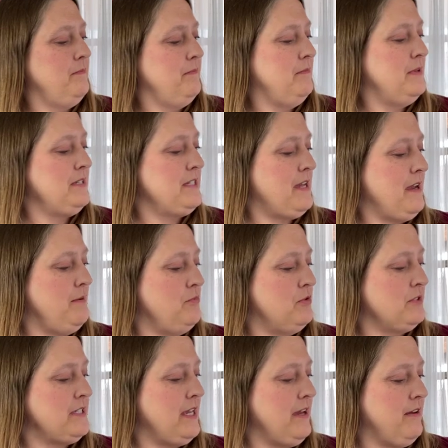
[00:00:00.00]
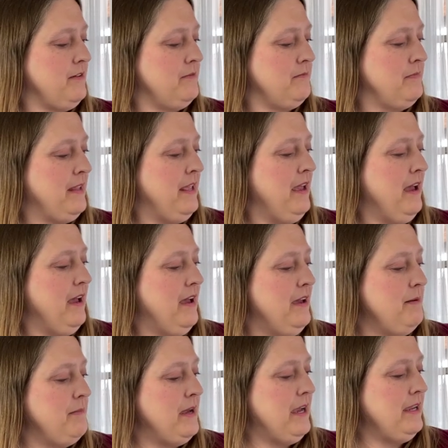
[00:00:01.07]
but time will tell.
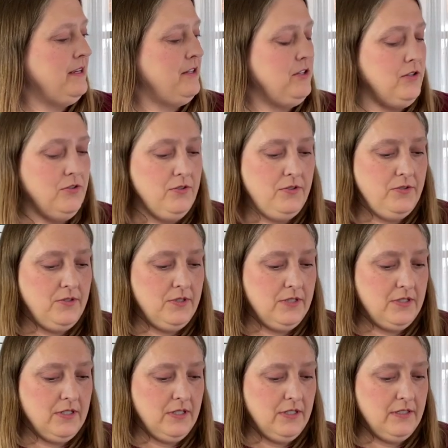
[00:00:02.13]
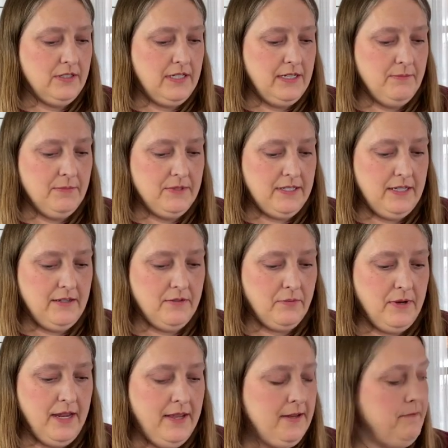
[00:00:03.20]
I used DMC
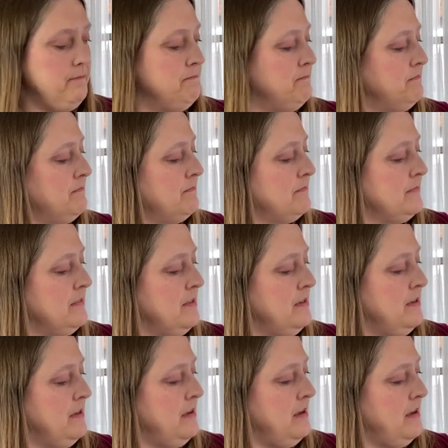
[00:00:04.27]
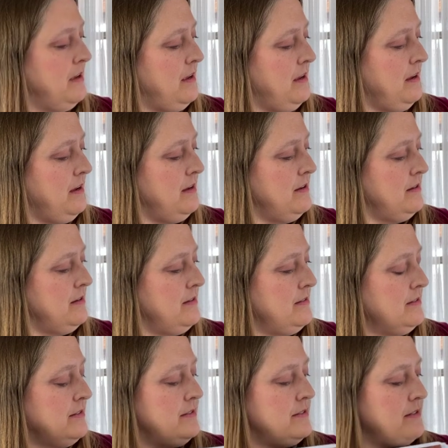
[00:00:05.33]
thread. And
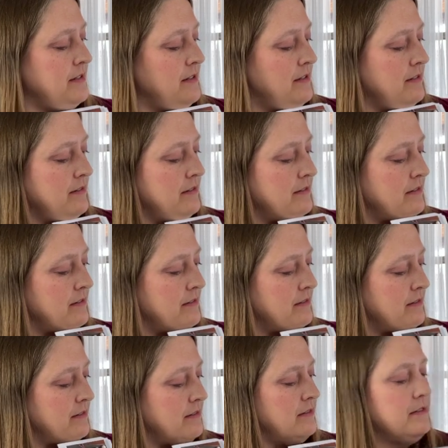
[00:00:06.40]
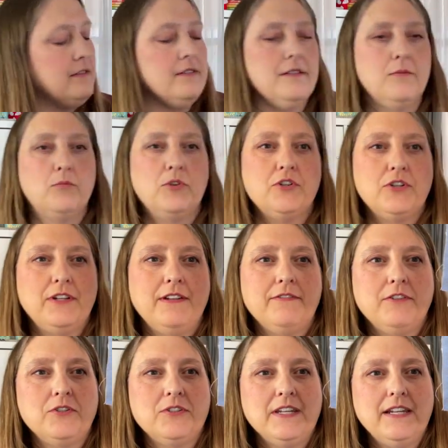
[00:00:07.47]
let's see, wondering if
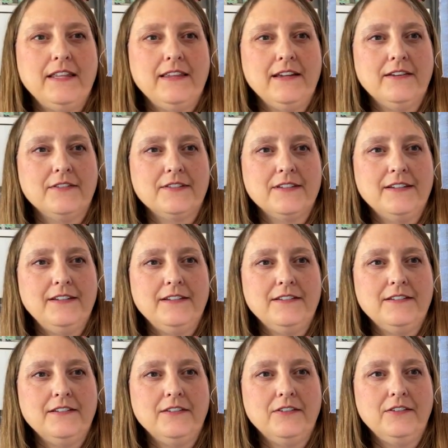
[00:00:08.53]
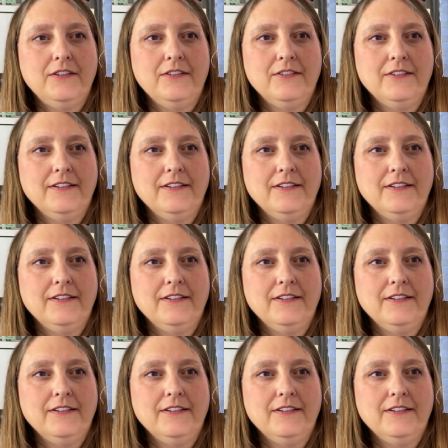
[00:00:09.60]
there's anything else I need to tell you.